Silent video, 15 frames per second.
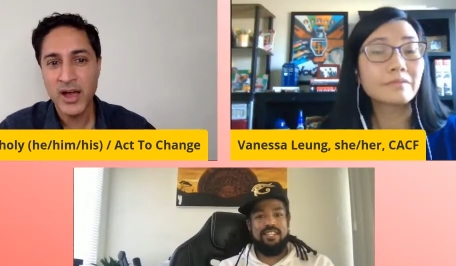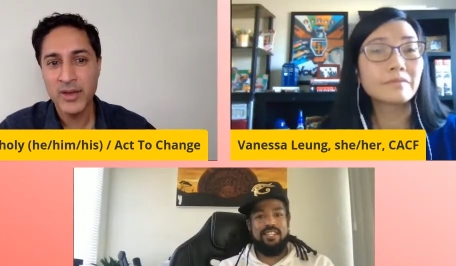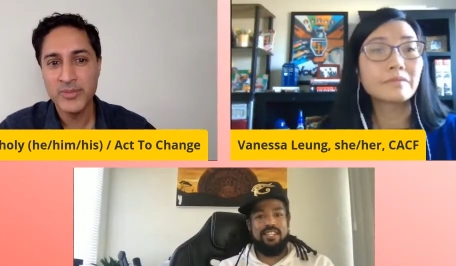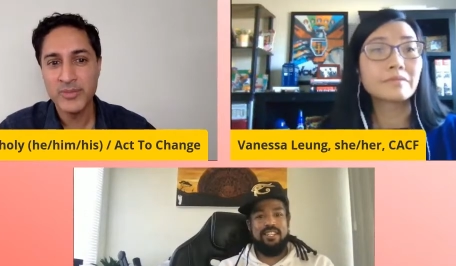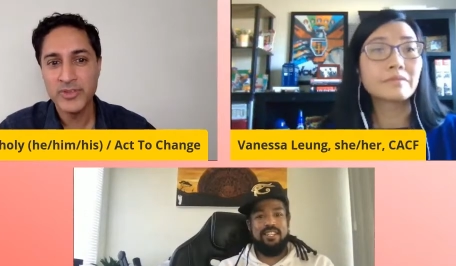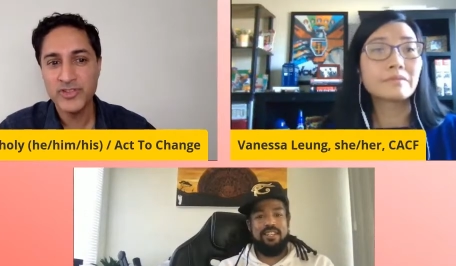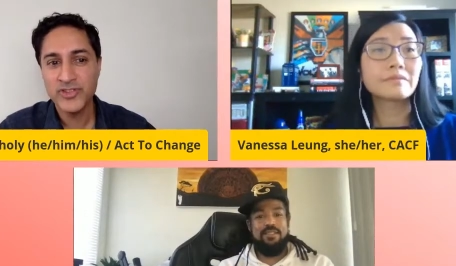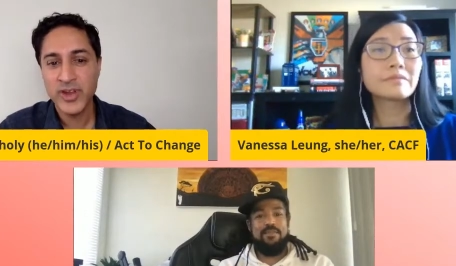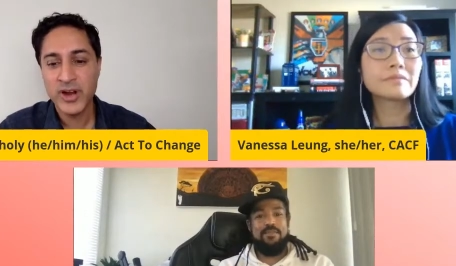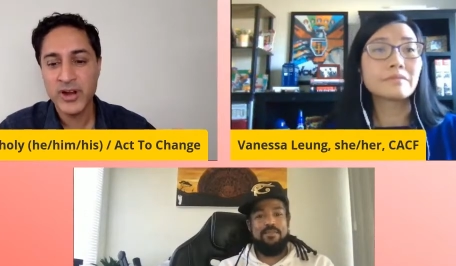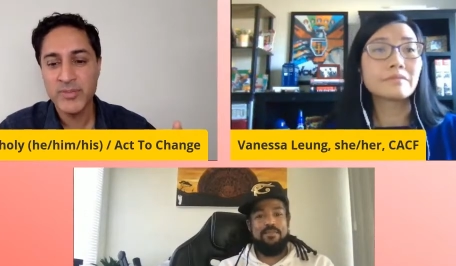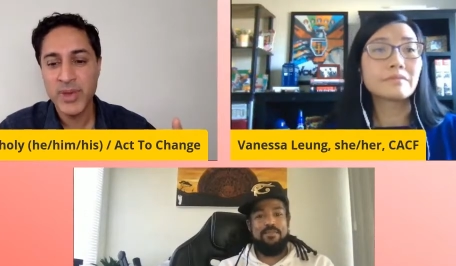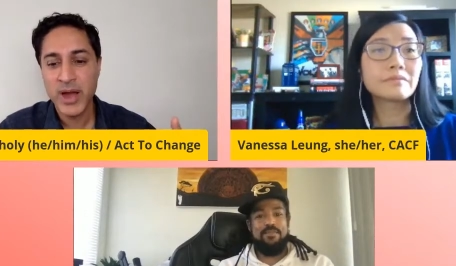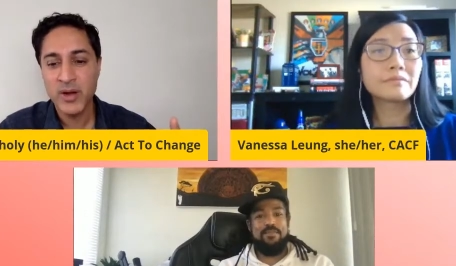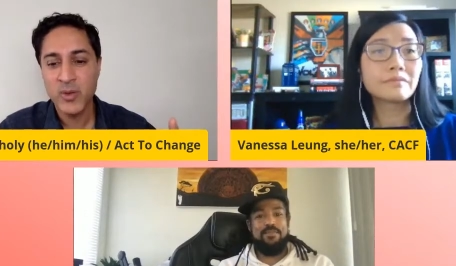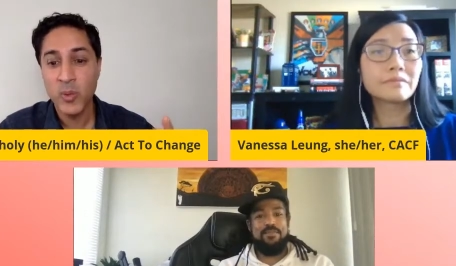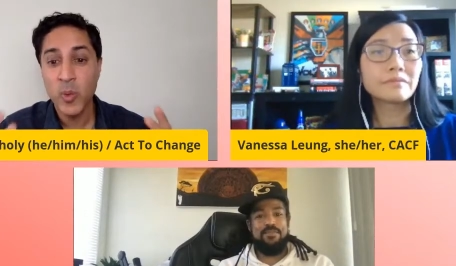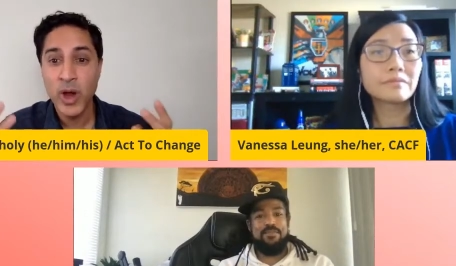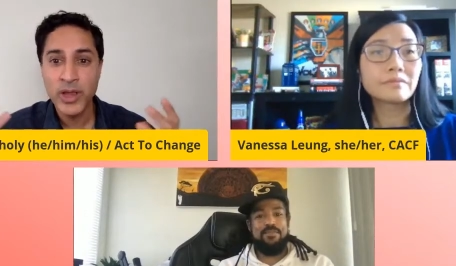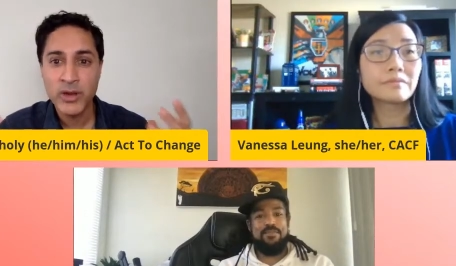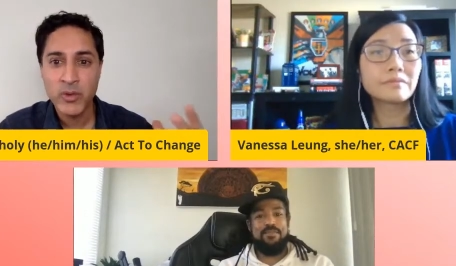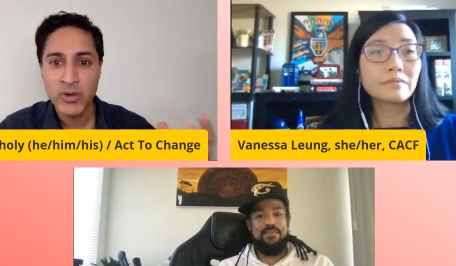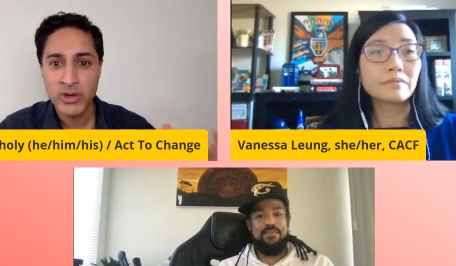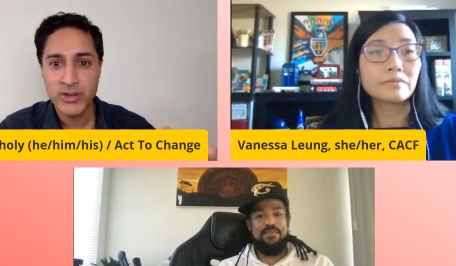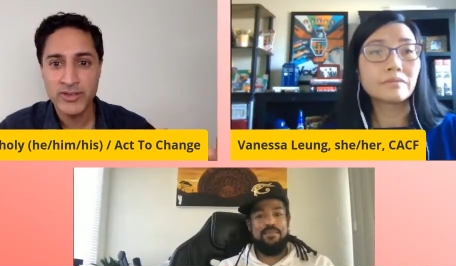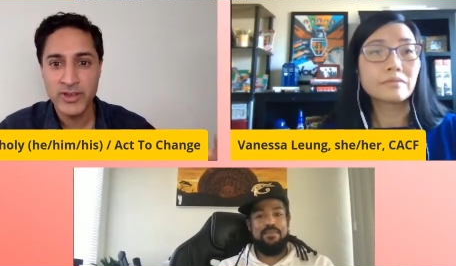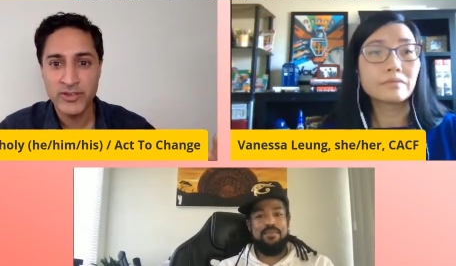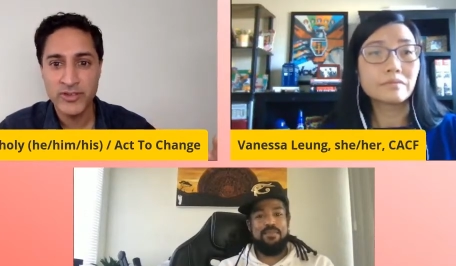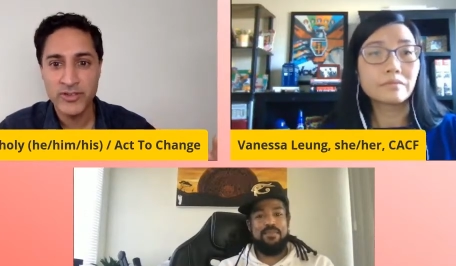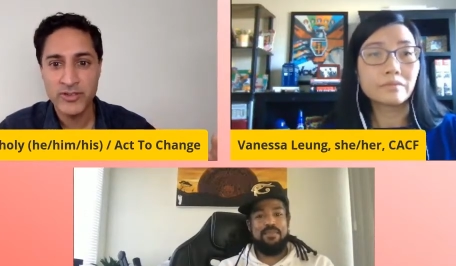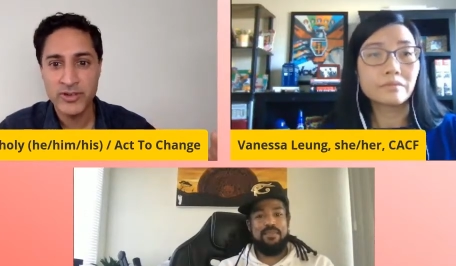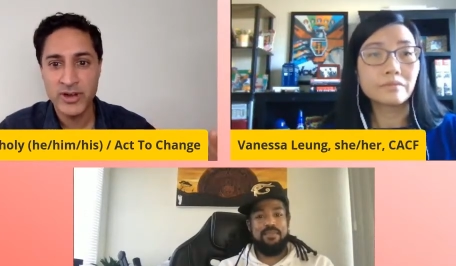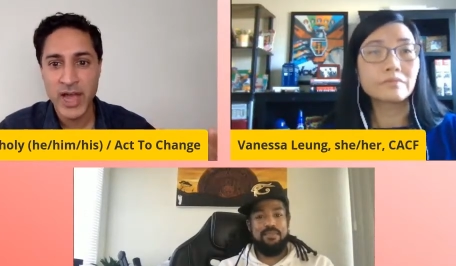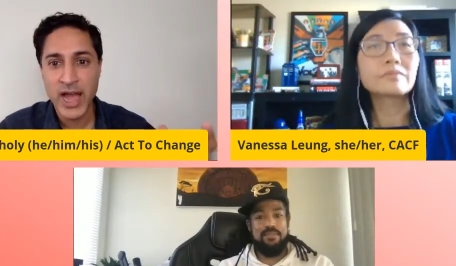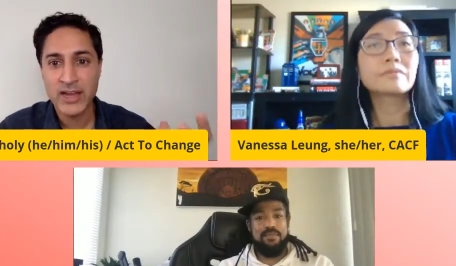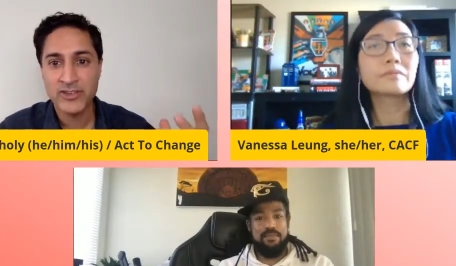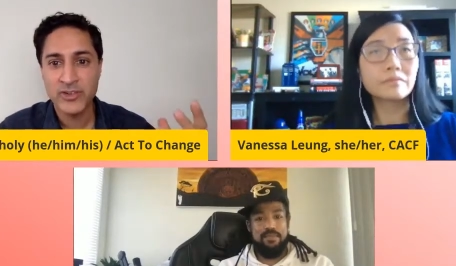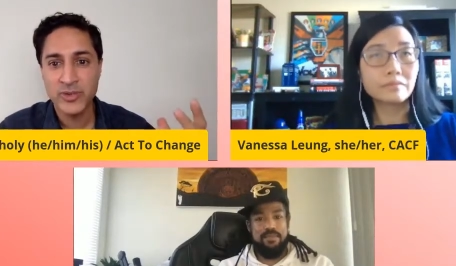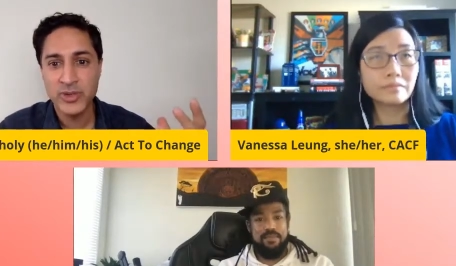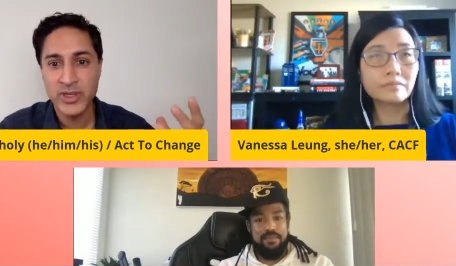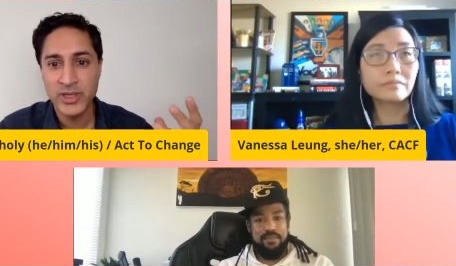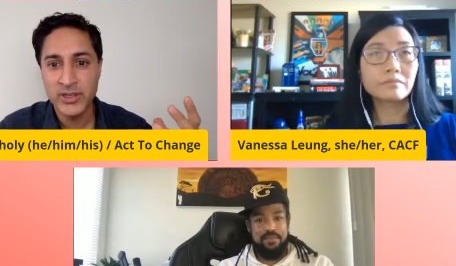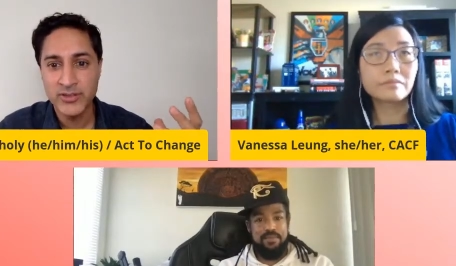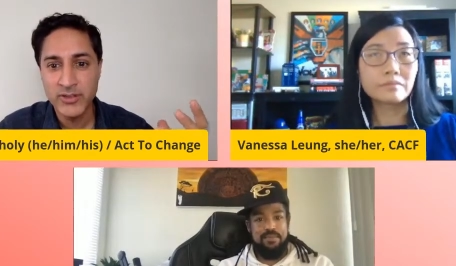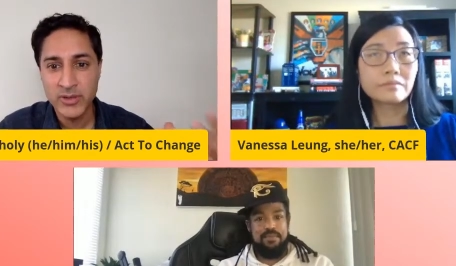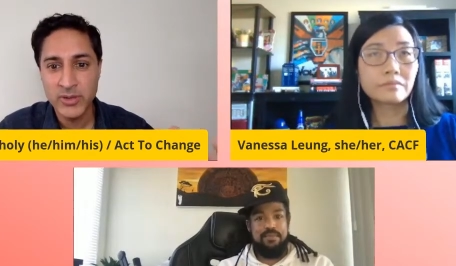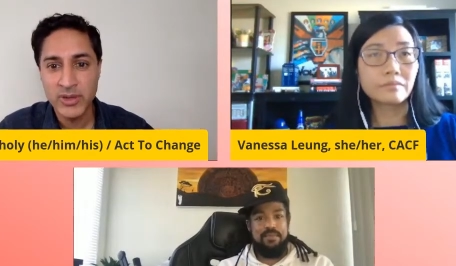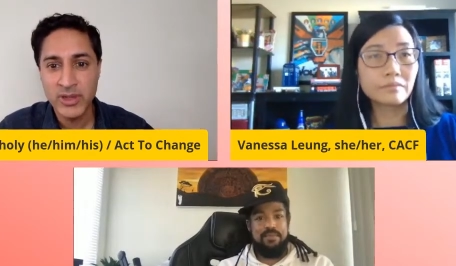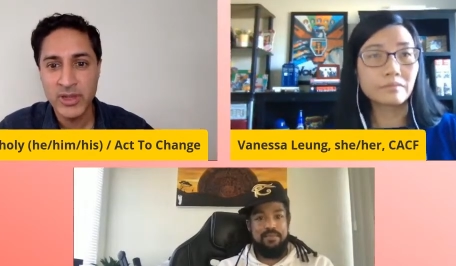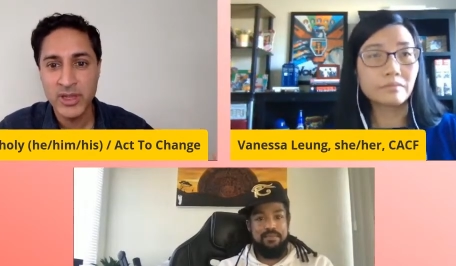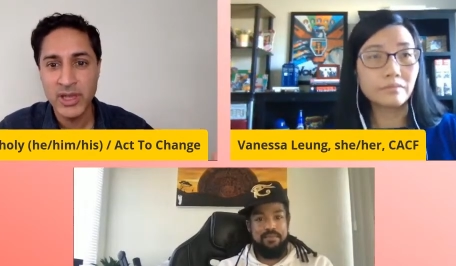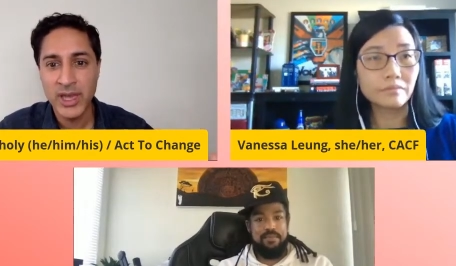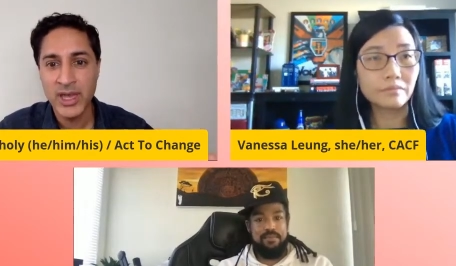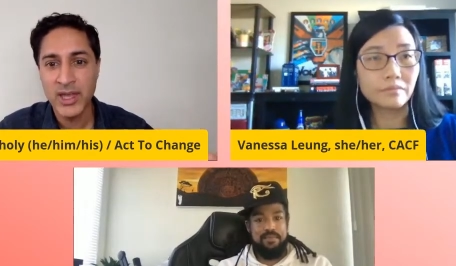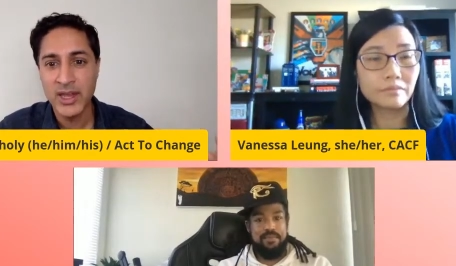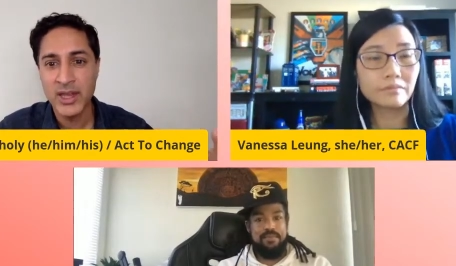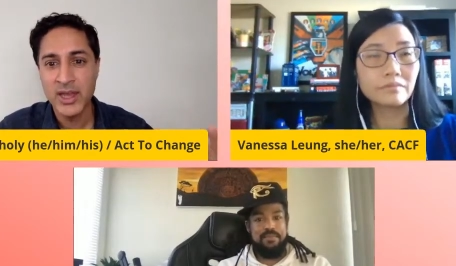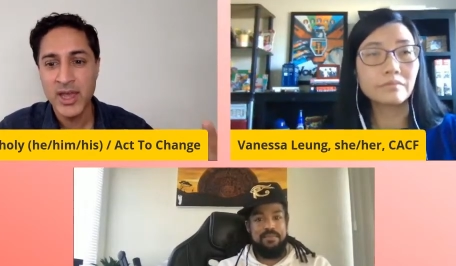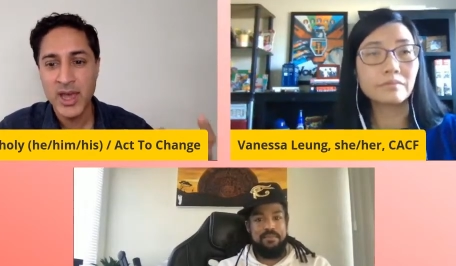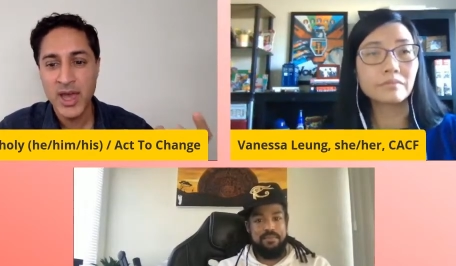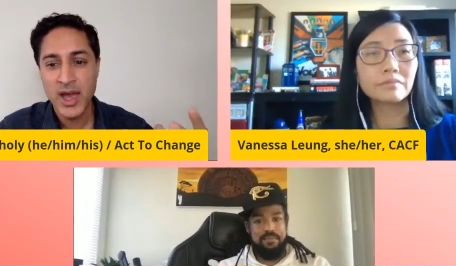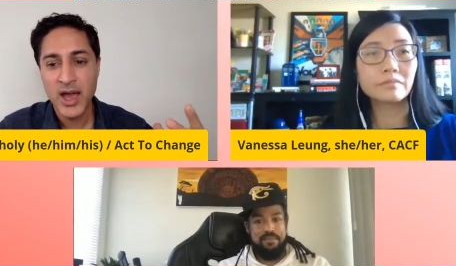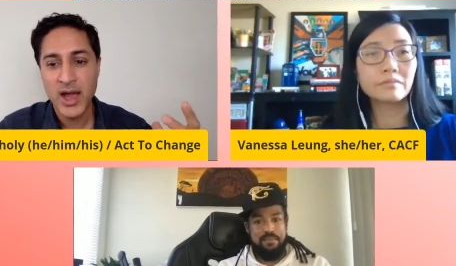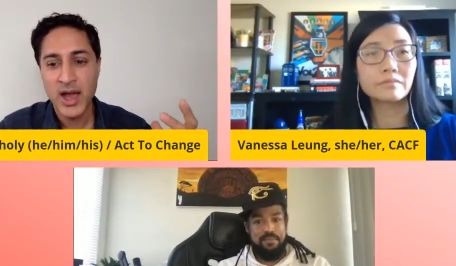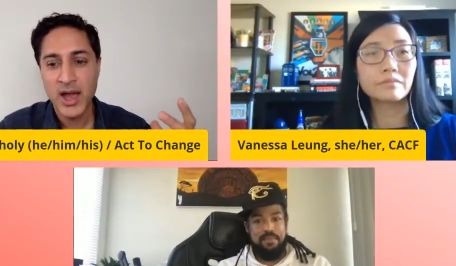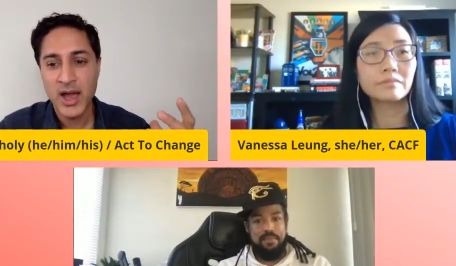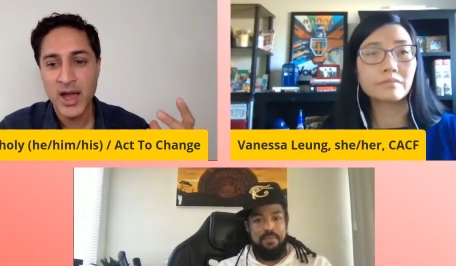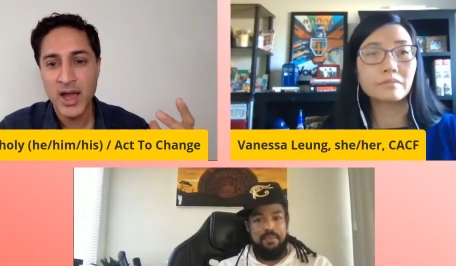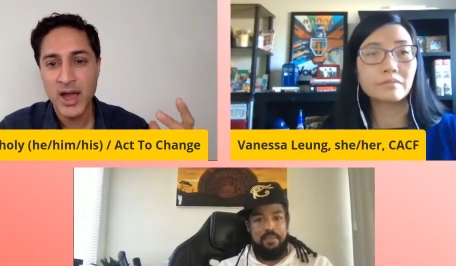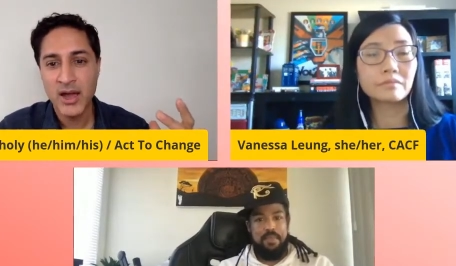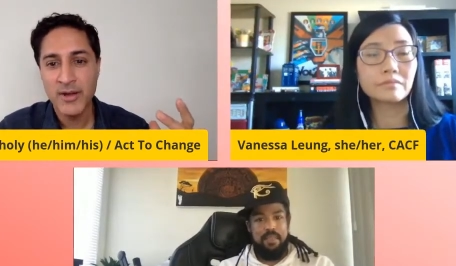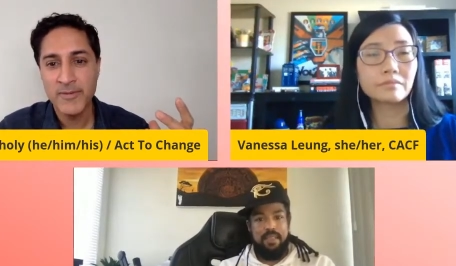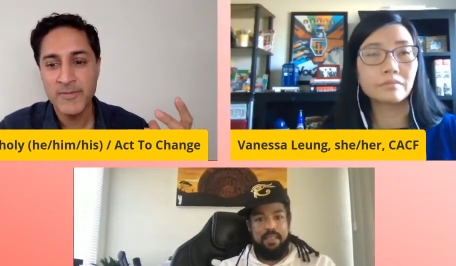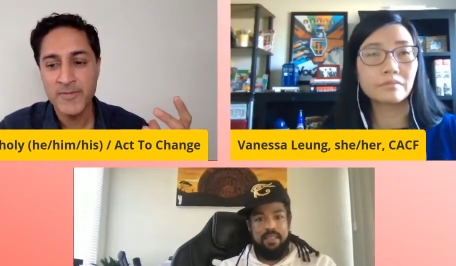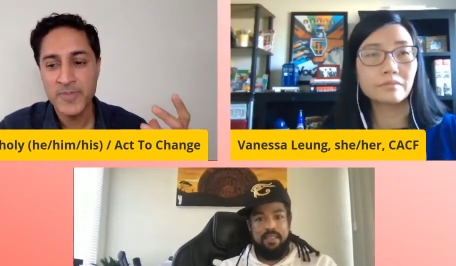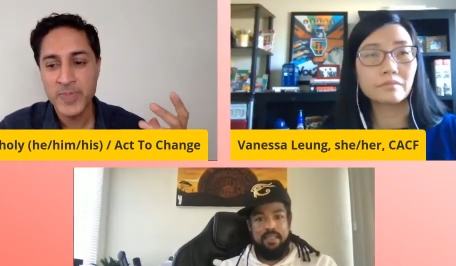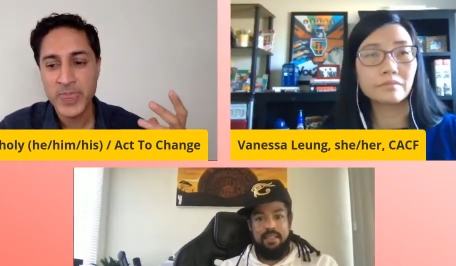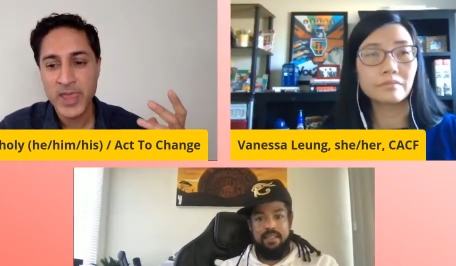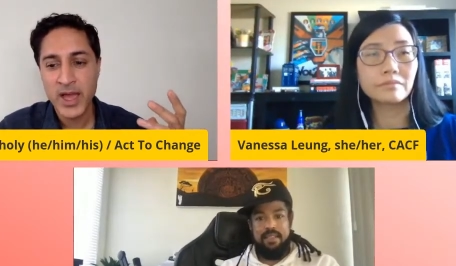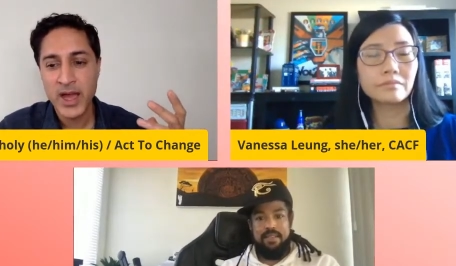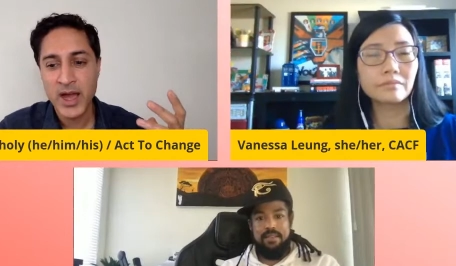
Speaker 1: um, share about what your organizations are actually doing, and uh, um,